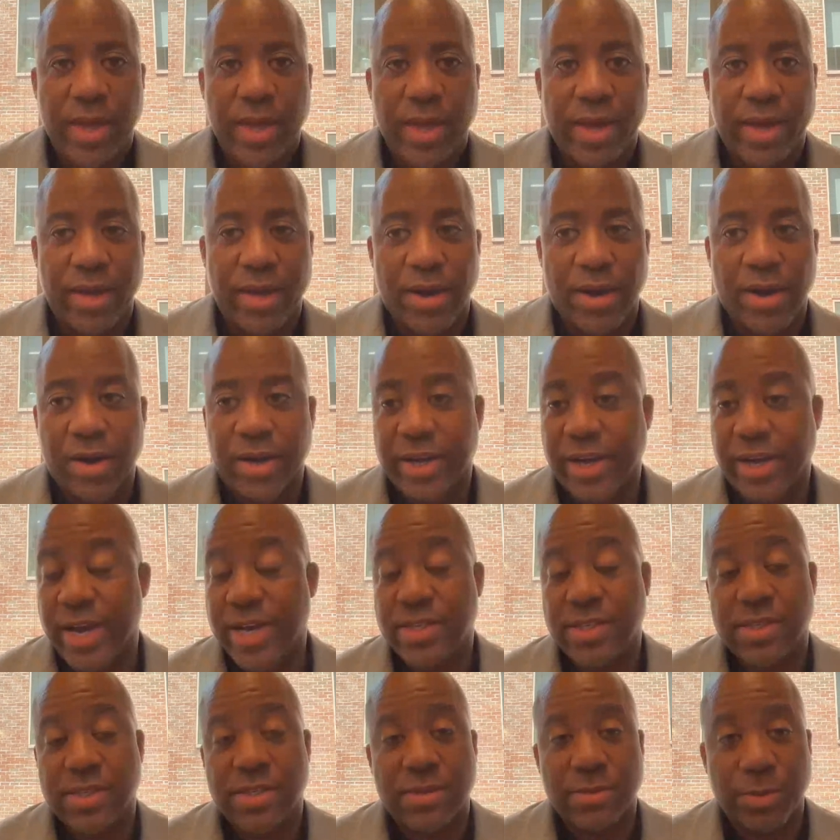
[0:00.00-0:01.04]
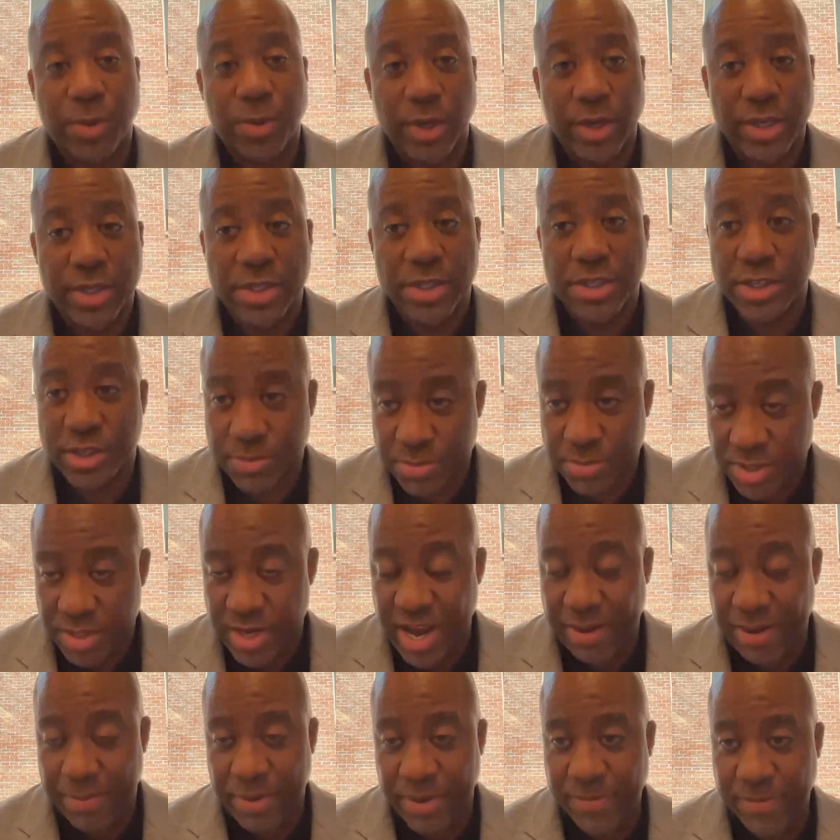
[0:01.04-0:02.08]
And our guest was Jim
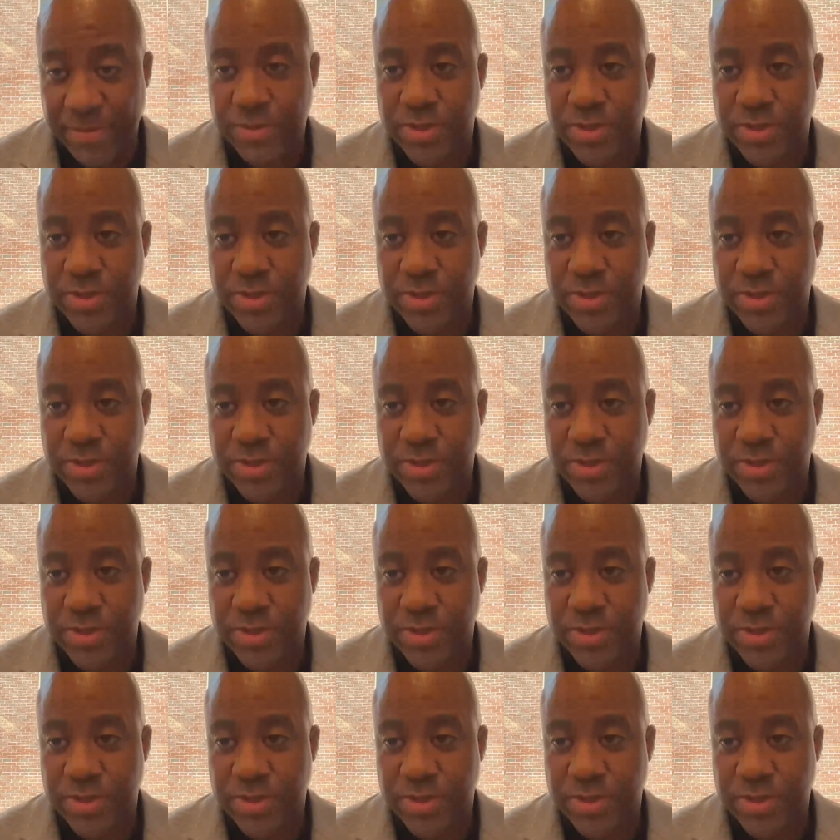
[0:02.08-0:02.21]
Stegeman.